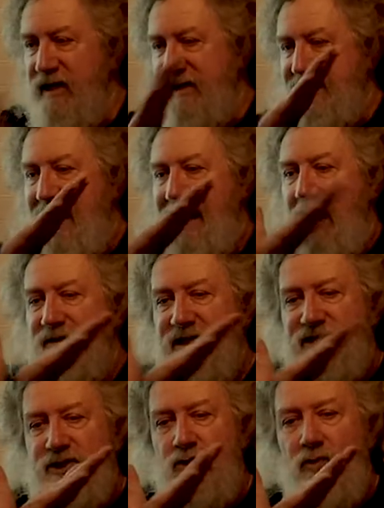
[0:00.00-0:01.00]
to set out
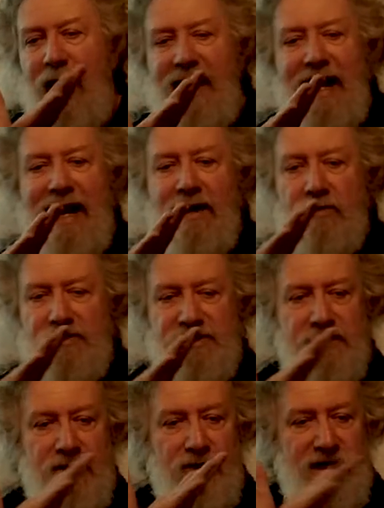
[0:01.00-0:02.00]
these two right angles.
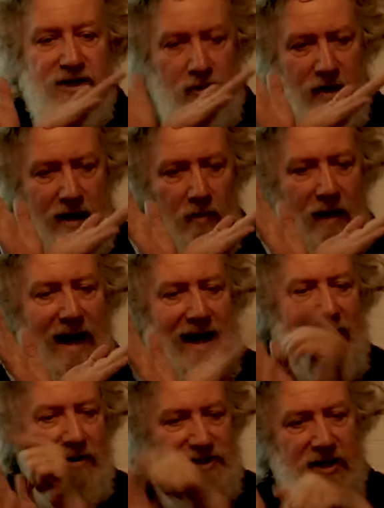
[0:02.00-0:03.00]
You need to create a right
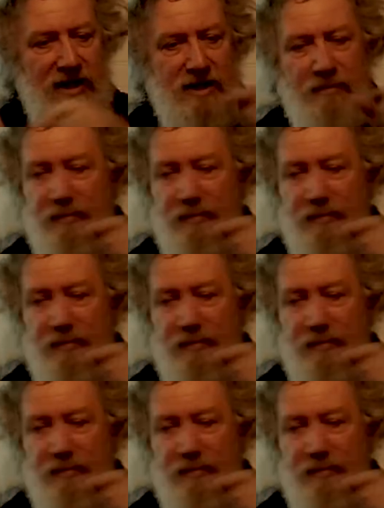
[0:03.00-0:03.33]
angle, so you need a